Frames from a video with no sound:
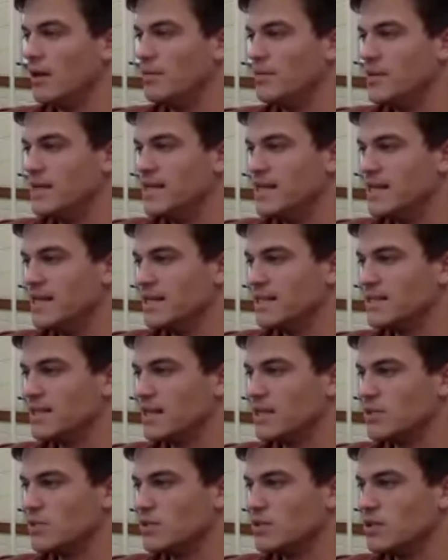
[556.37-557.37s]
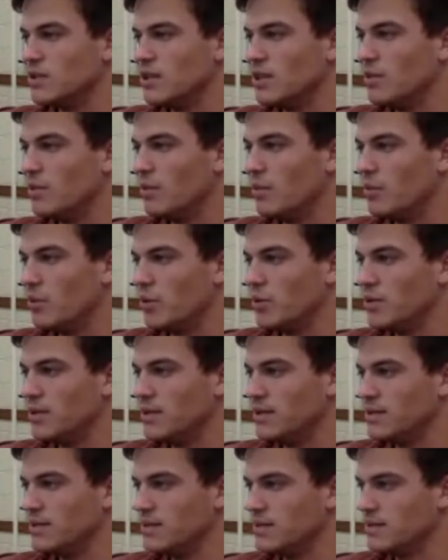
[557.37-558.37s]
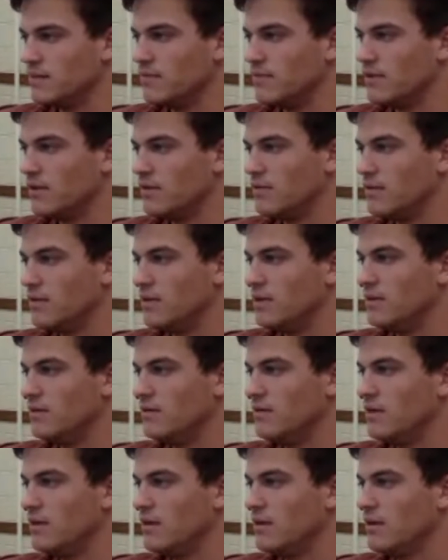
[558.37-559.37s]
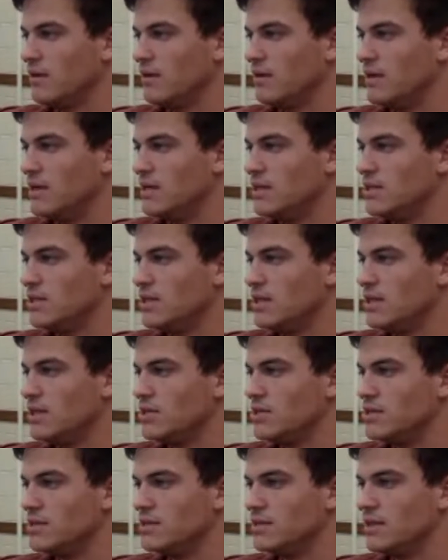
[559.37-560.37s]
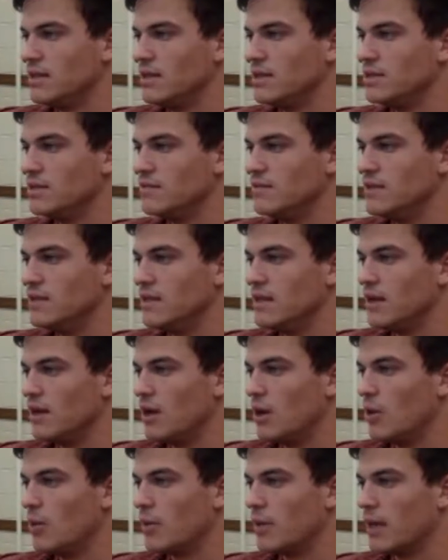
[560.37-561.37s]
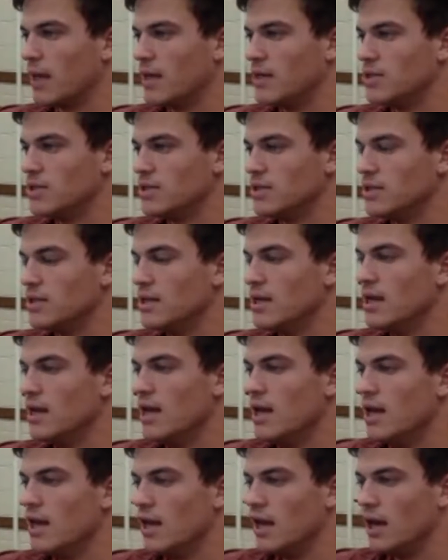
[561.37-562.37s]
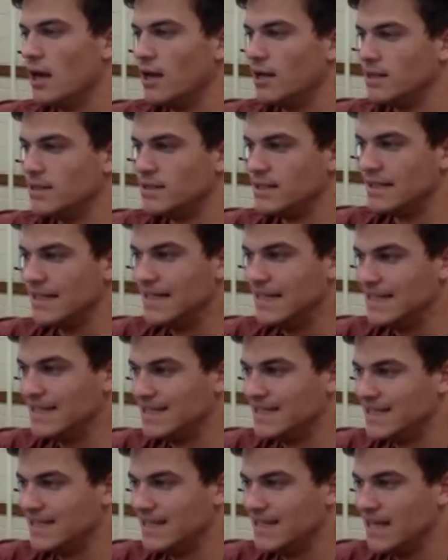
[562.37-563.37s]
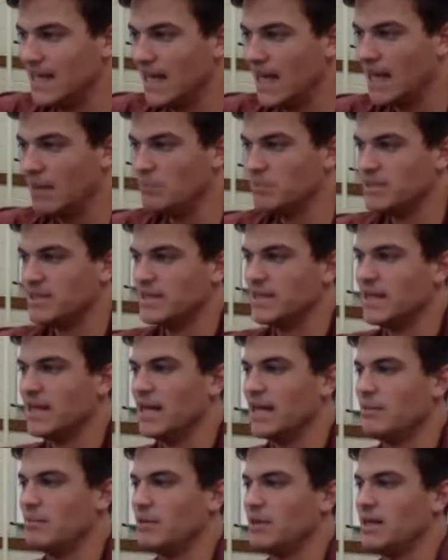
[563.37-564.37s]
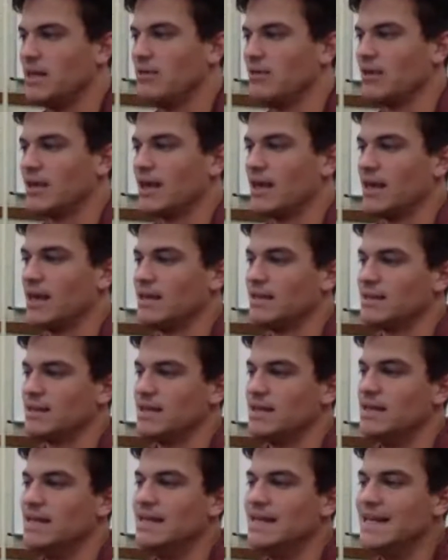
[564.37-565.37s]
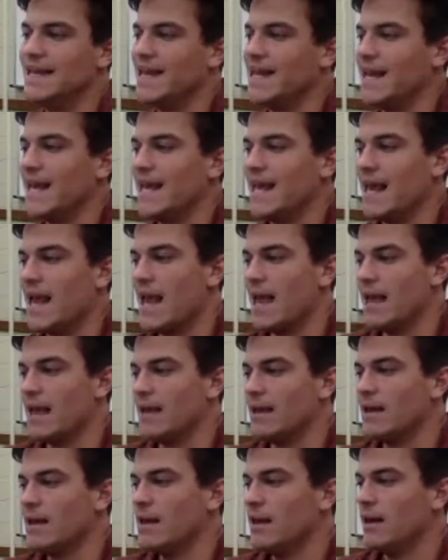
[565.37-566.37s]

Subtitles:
D, it says which of the above proteins is involved in the initiation stage of DNA replication. CDC, MCM, helicase, and DNA A.